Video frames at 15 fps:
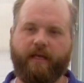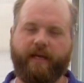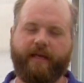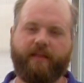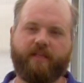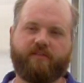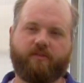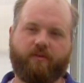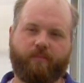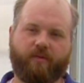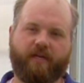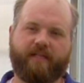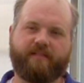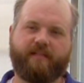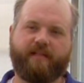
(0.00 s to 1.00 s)
And this whole
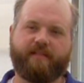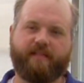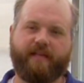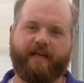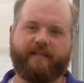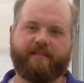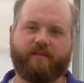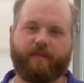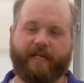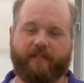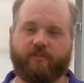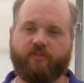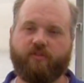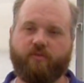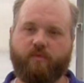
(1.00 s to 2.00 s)
process adds
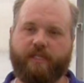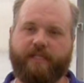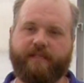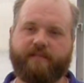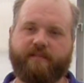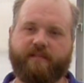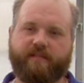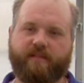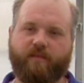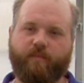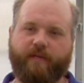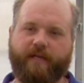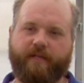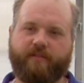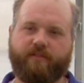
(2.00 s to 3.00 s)
about two weeks as
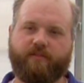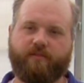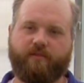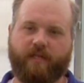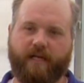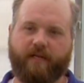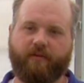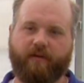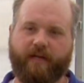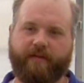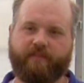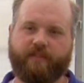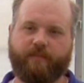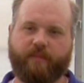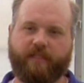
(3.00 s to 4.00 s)
compared to
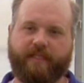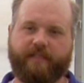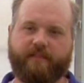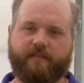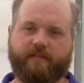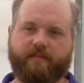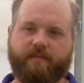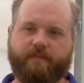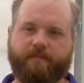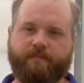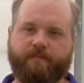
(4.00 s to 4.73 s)
non-grafted plants.